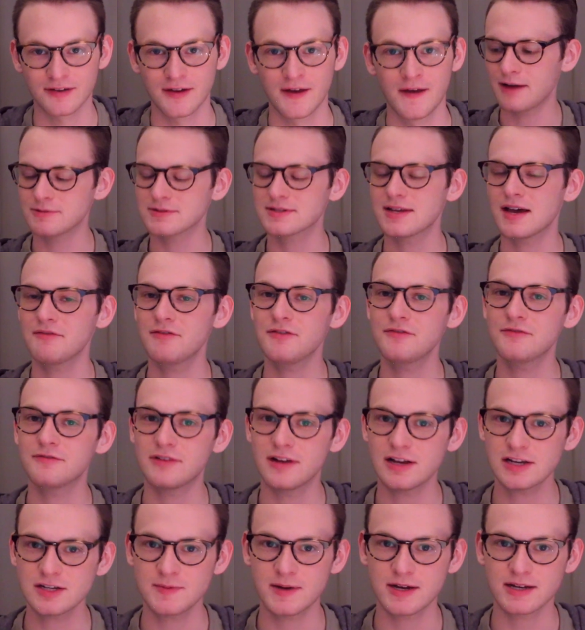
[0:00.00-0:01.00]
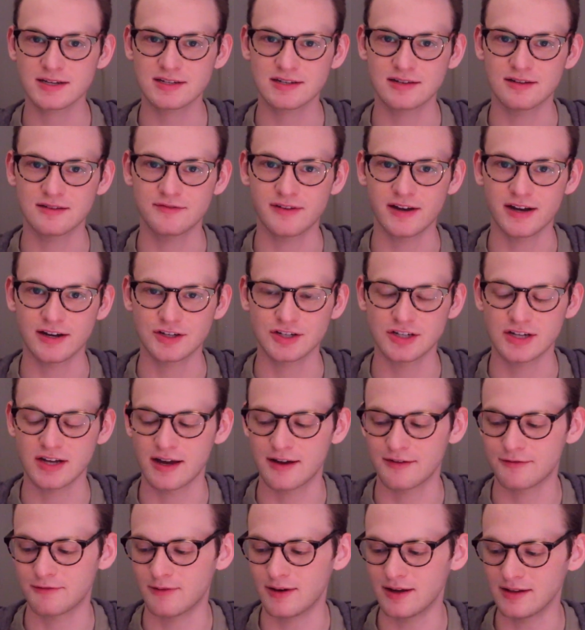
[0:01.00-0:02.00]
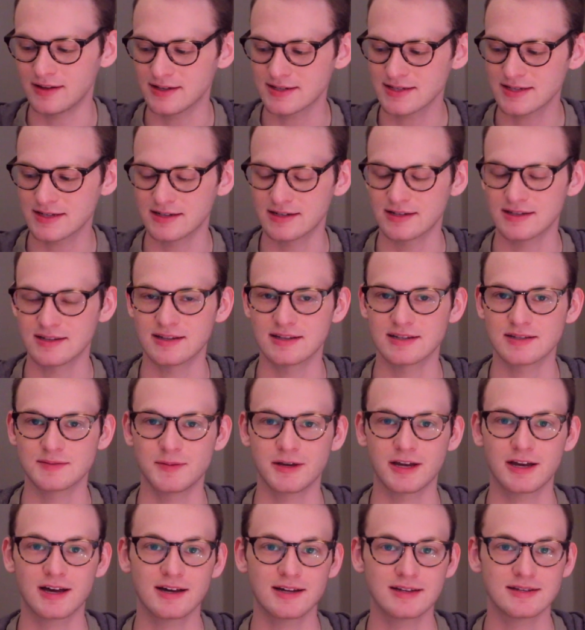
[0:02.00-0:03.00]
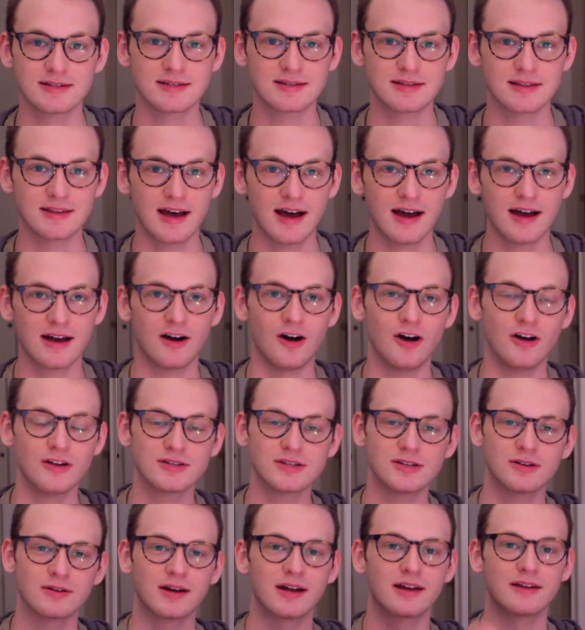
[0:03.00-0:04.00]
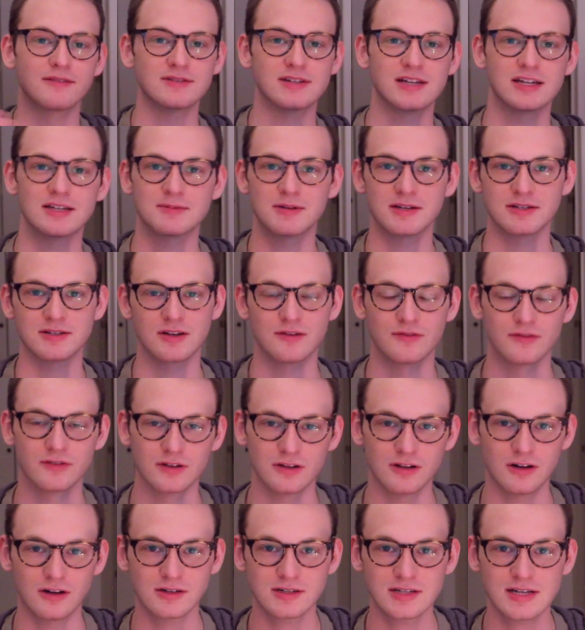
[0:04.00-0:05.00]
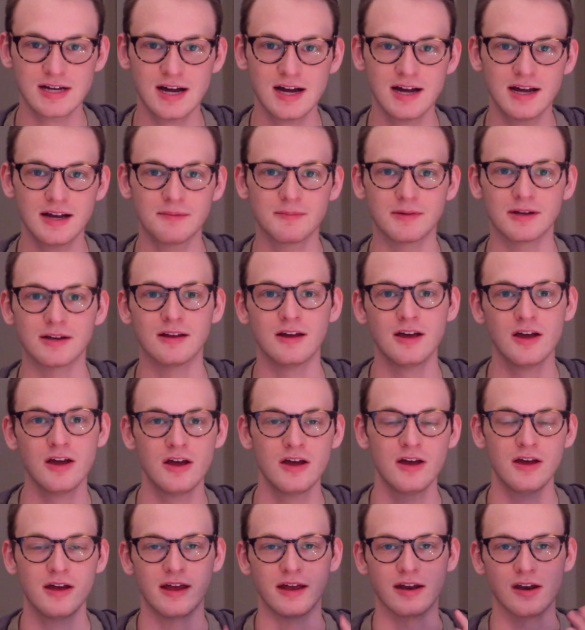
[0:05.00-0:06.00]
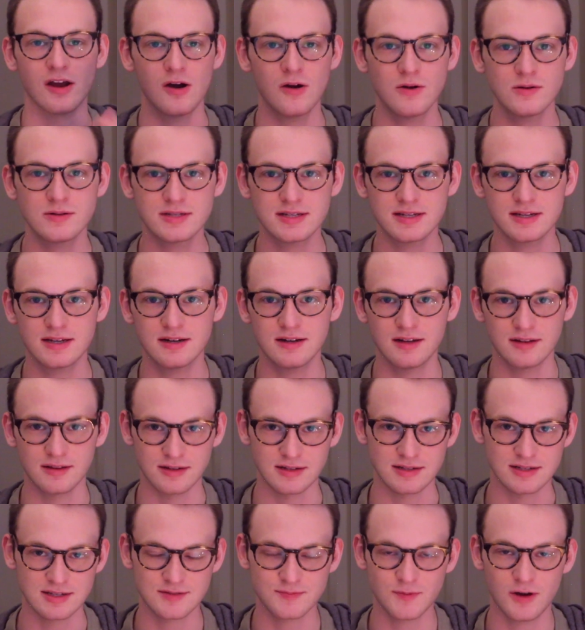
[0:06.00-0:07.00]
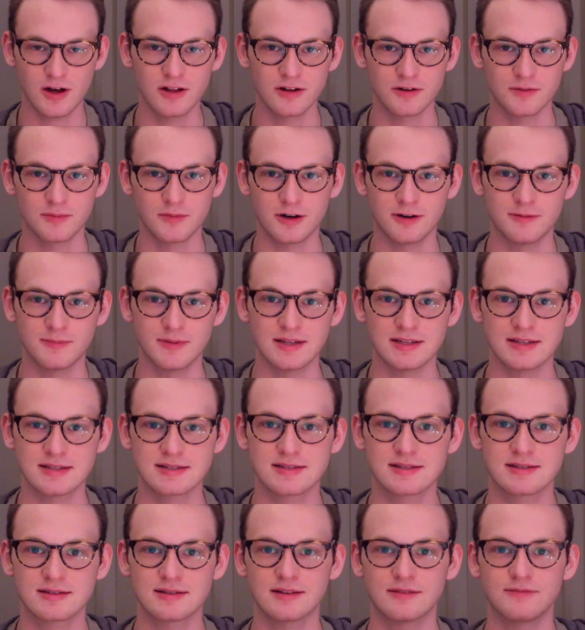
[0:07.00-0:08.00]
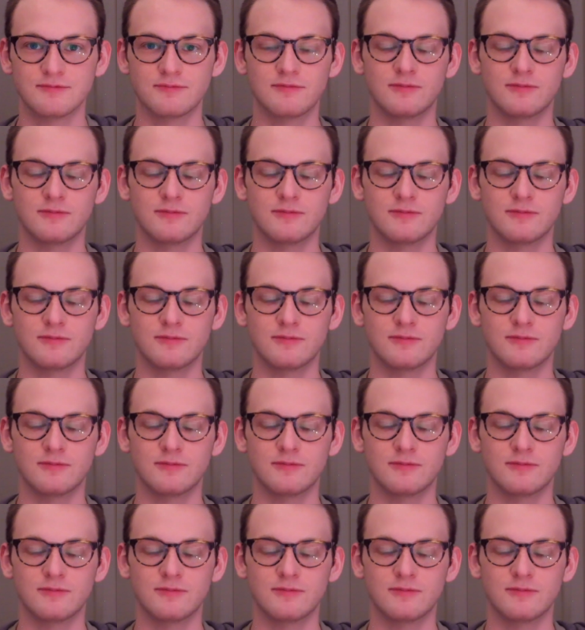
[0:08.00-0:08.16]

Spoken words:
I was having flashbacks to The Vanishing Half while listening to this because that also kind of takes place over a long time and hones in on these smaller moments